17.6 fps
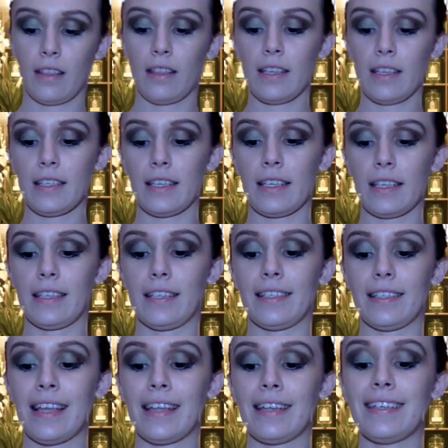This
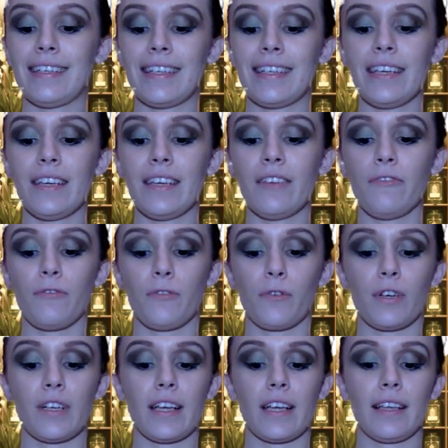is Tea
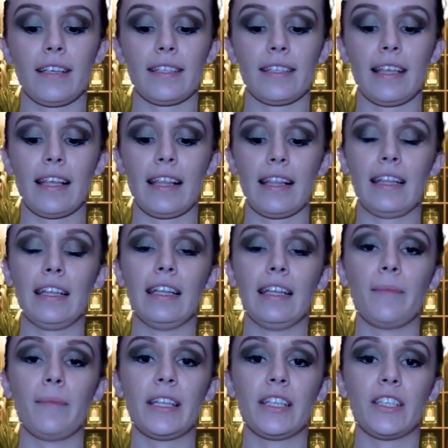Forte's
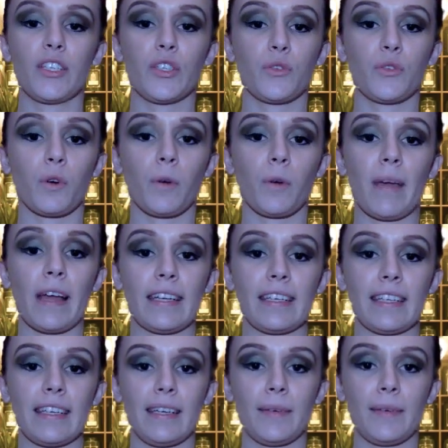Lemon
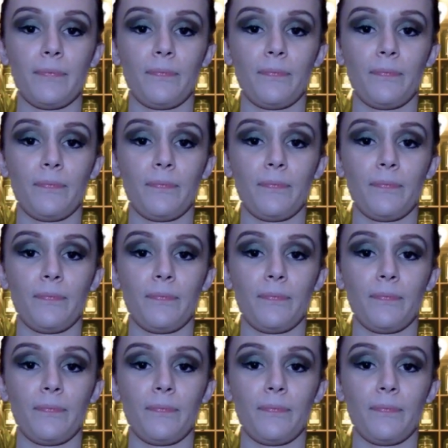Sorbetti.